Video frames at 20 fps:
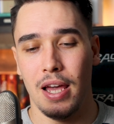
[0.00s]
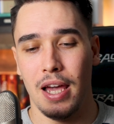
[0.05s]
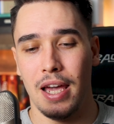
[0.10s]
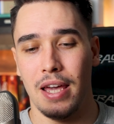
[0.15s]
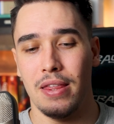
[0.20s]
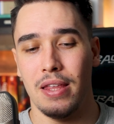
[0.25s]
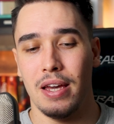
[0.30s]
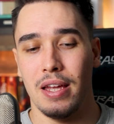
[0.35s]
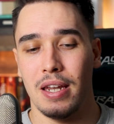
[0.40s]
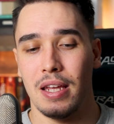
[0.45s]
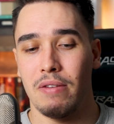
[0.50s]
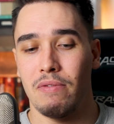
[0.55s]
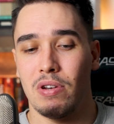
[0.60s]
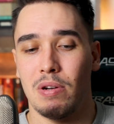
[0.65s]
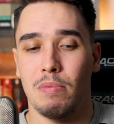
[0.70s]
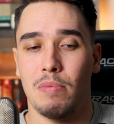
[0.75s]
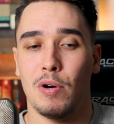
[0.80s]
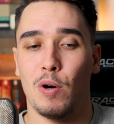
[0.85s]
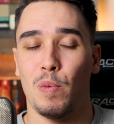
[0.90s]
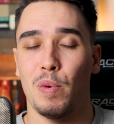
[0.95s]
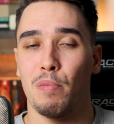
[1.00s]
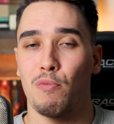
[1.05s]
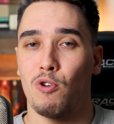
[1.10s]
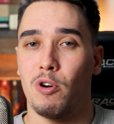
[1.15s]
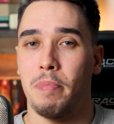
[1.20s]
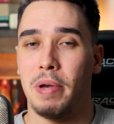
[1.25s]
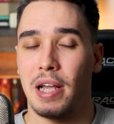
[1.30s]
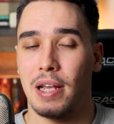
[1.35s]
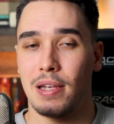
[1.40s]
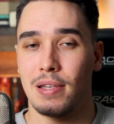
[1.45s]
And then even a moment
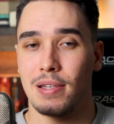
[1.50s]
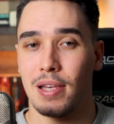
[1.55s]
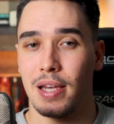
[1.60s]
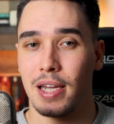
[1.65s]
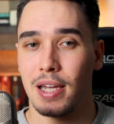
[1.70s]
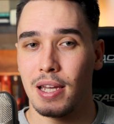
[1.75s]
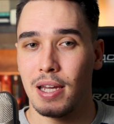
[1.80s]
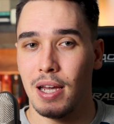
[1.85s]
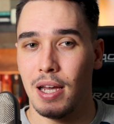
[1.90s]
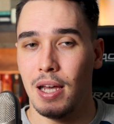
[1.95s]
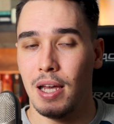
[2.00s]
where Becky's like,